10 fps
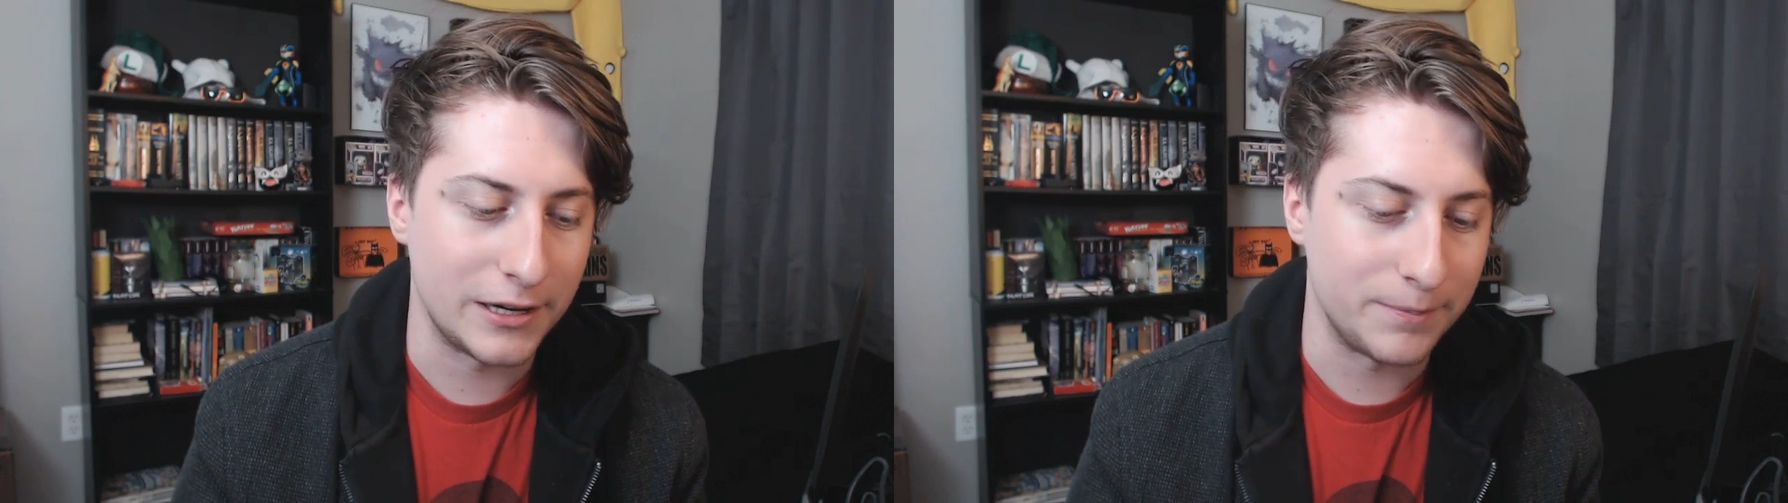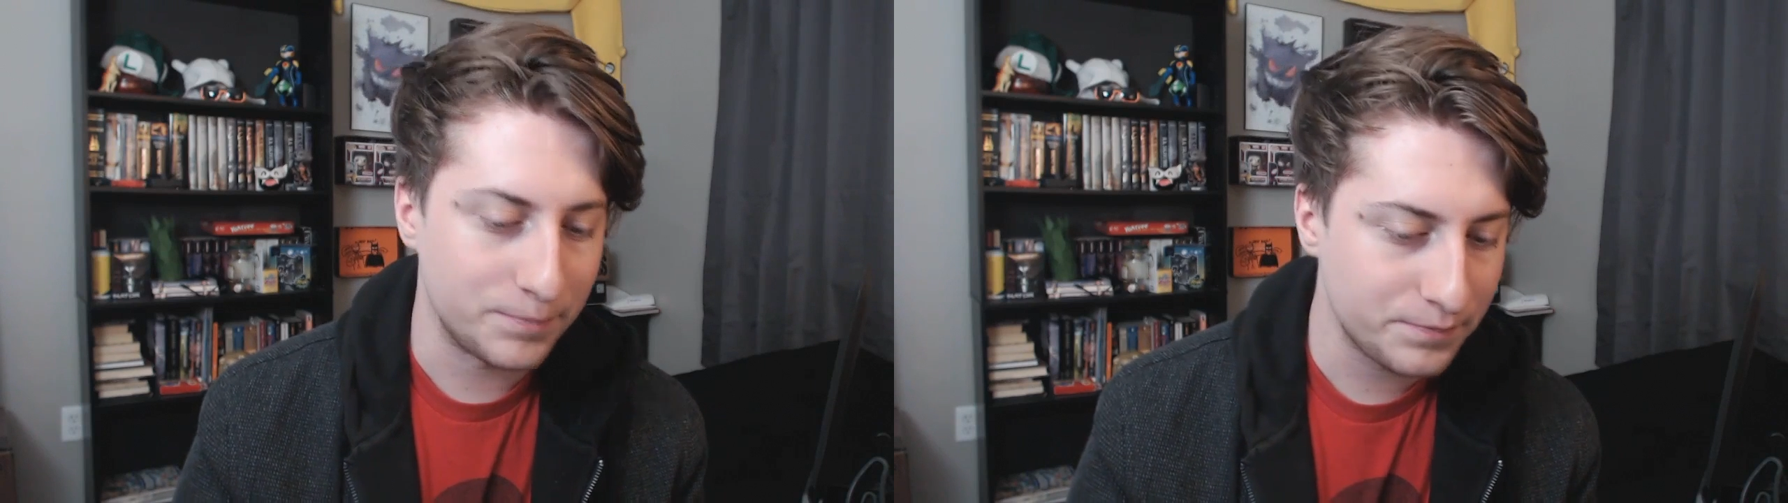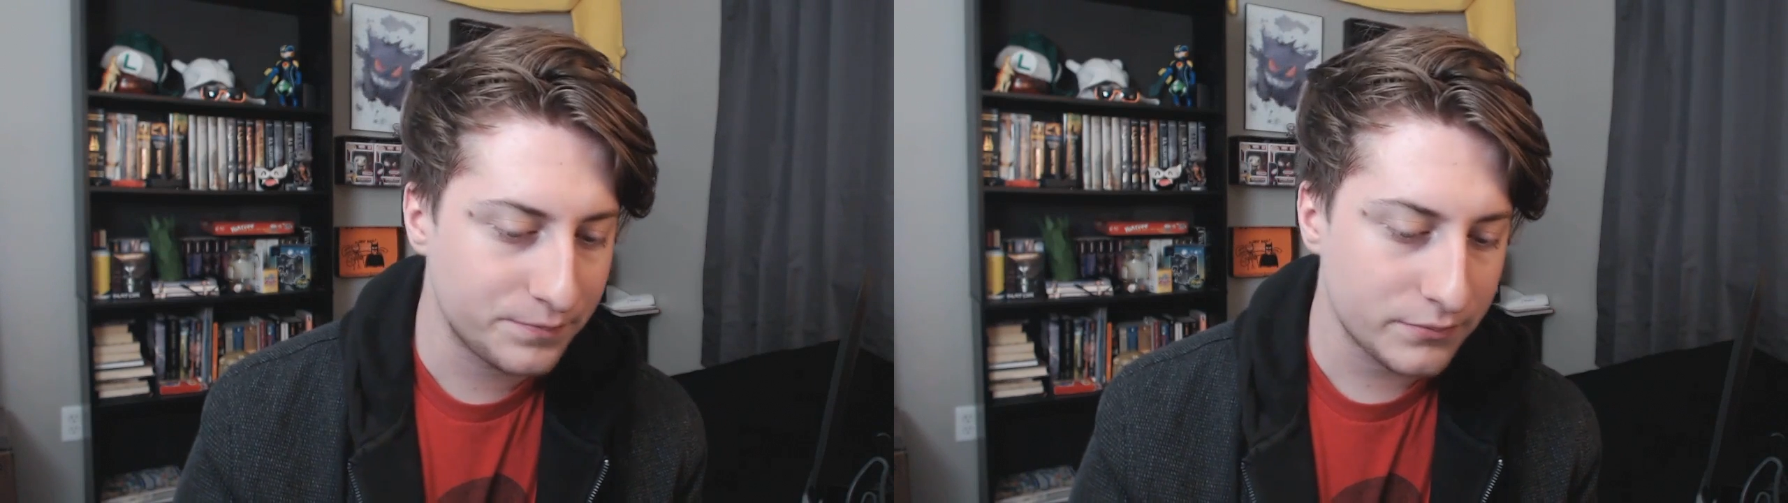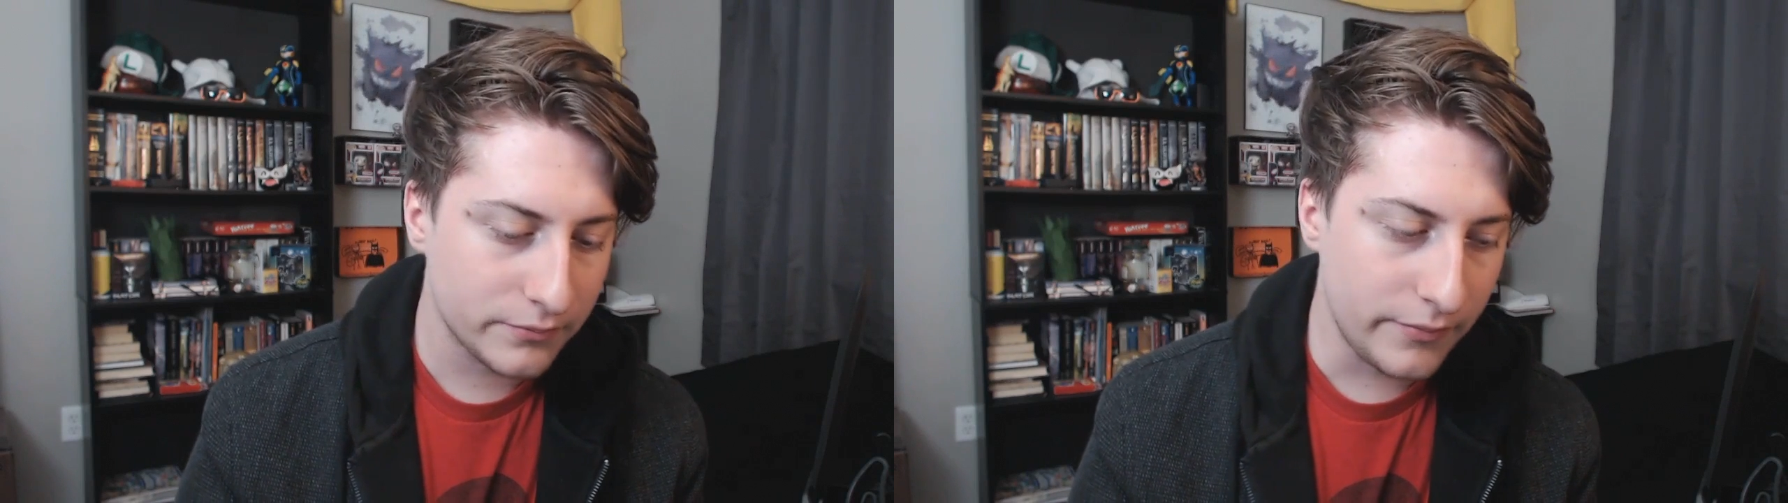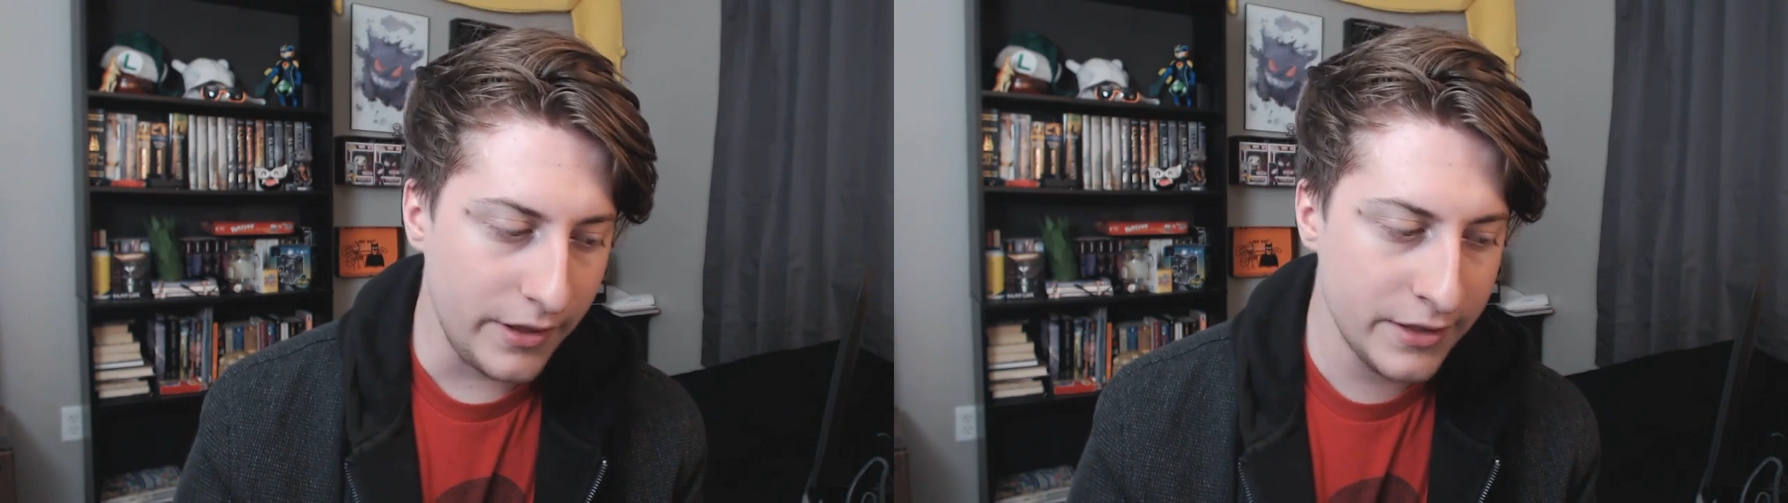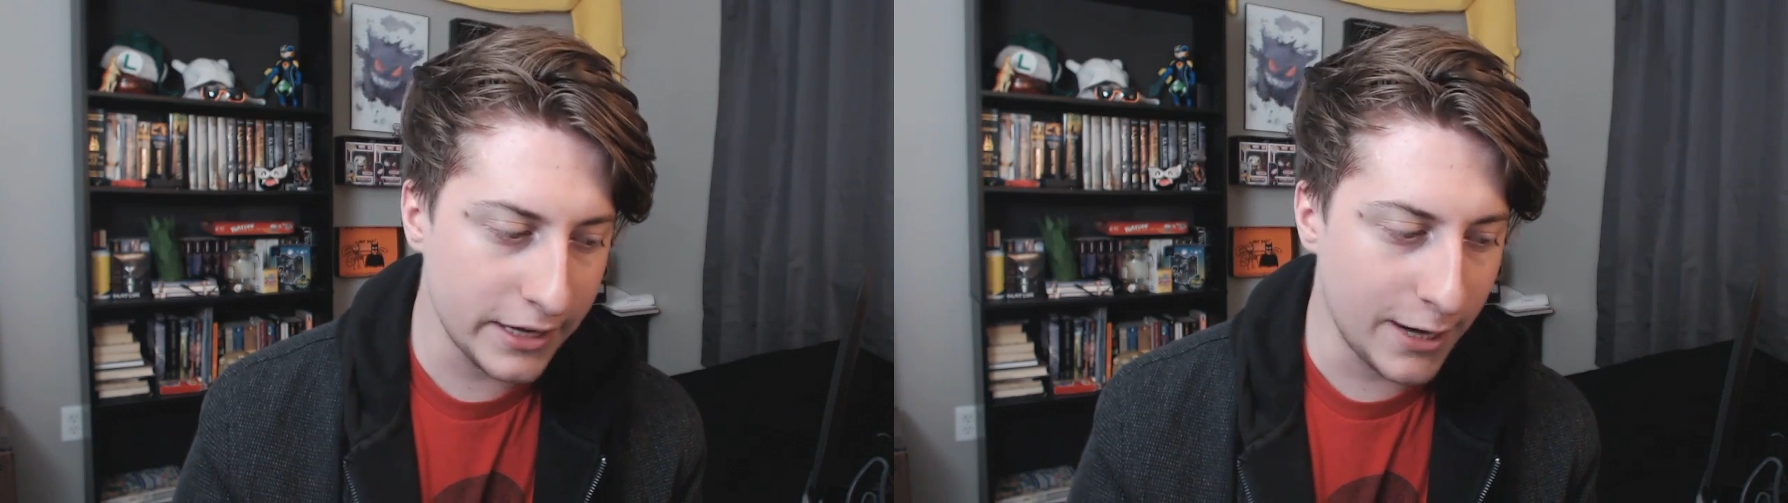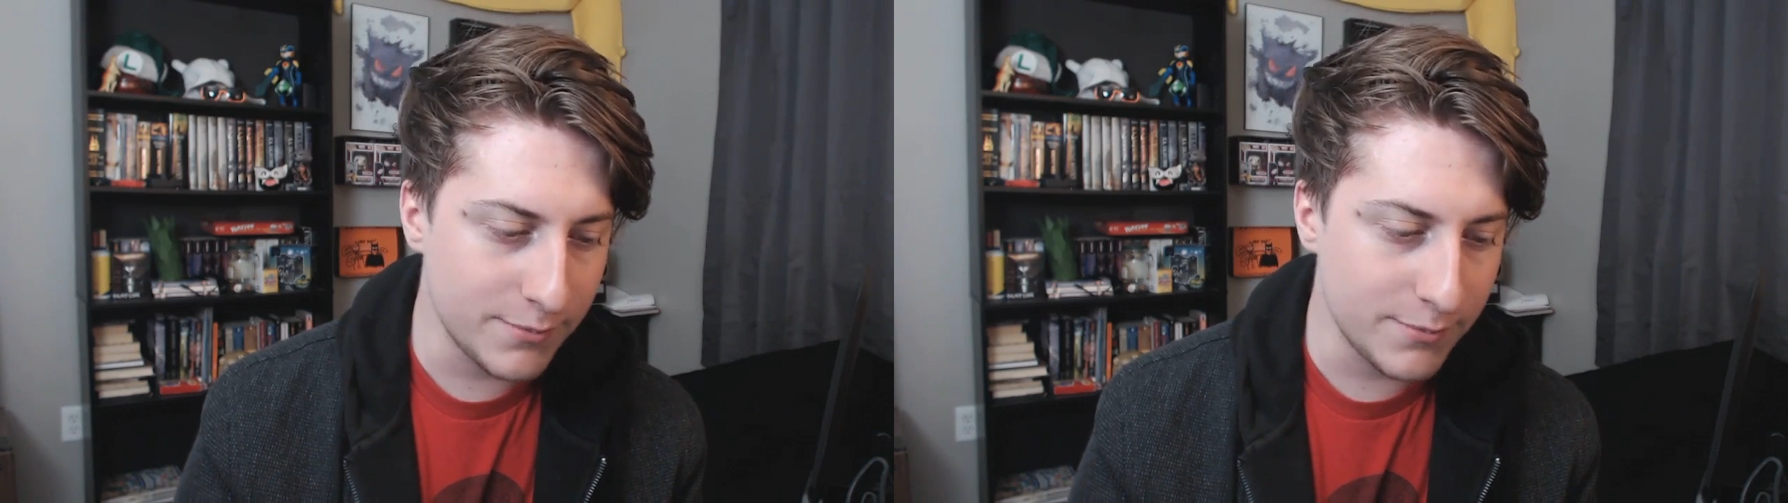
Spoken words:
that